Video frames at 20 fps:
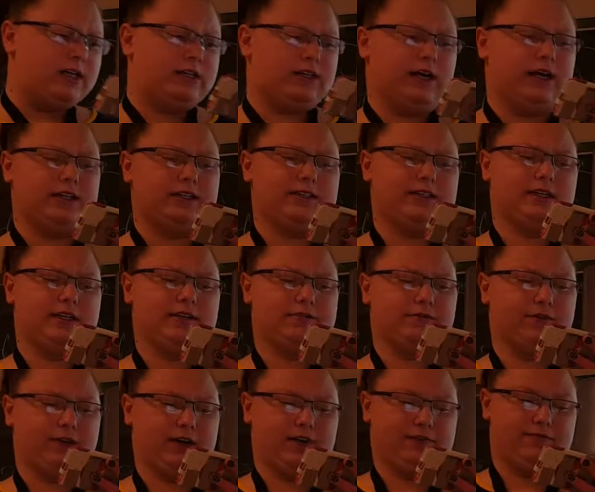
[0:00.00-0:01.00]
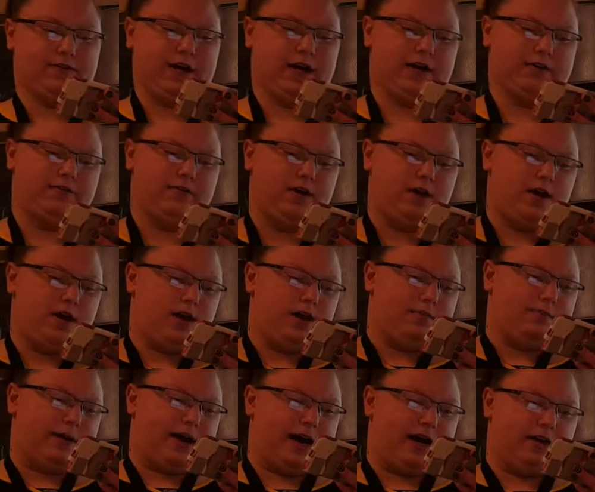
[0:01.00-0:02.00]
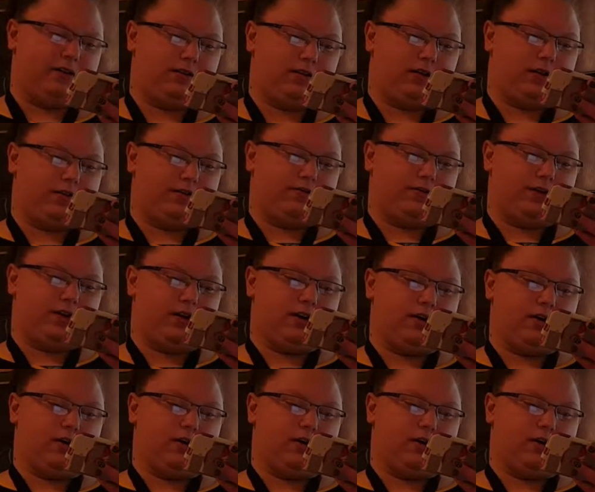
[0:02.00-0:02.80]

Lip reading: 1945, Battle of